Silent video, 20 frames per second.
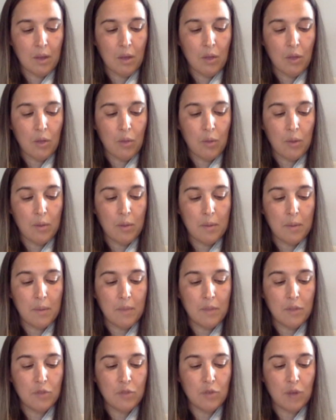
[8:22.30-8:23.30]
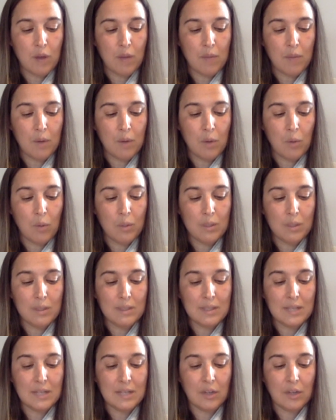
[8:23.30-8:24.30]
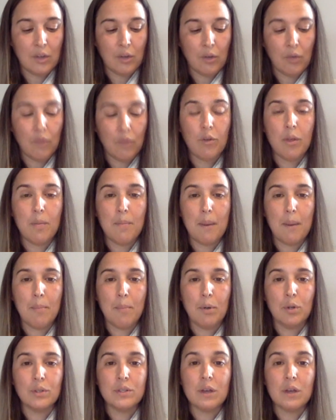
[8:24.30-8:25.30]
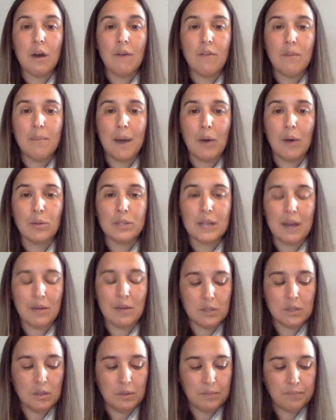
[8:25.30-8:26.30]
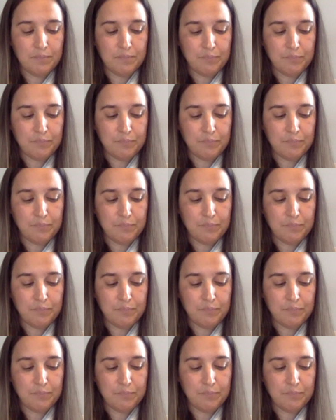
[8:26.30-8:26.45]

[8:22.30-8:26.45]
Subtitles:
The rhythm of the drum was a signal for the members of the Mouse Council.